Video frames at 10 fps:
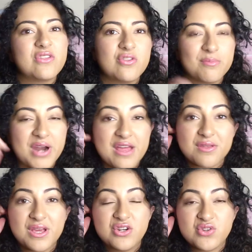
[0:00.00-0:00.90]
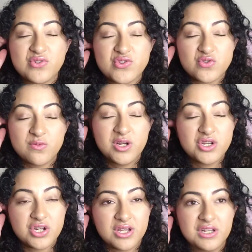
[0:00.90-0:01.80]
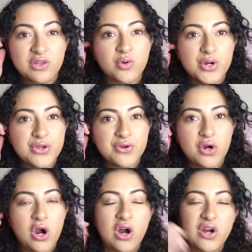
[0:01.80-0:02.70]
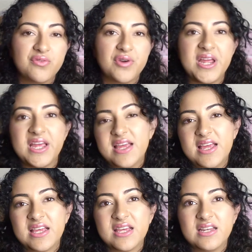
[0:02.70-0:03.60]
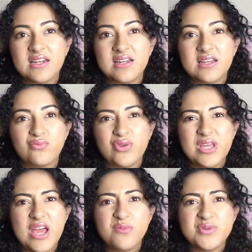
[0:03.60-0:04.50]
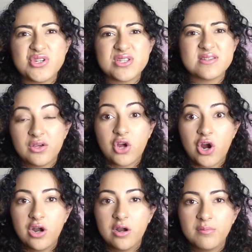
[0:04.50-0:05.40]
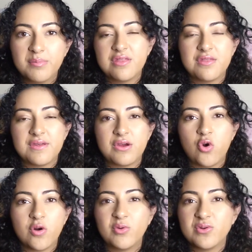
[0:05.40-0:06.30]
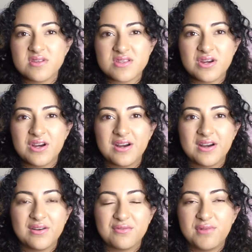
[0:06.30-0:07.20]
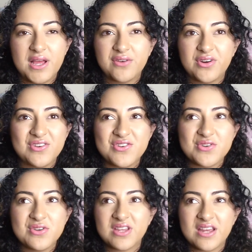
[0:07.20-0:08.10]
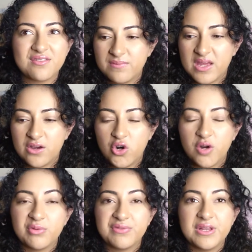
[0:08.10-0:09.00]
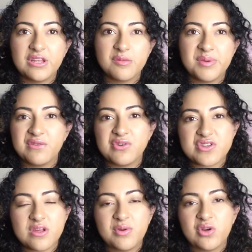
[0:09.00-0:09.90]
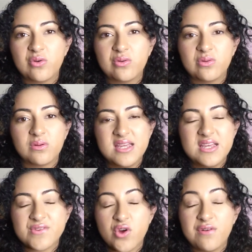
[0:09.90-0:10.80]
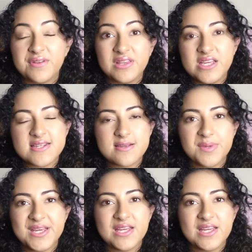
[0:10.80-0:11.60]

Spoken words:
the breath can do so much. It can lower your heart rate, it can really help you just curb the hormones that are flying around you, and kind of that horrible feeling in the pit of your stomach will ease off at least a bit.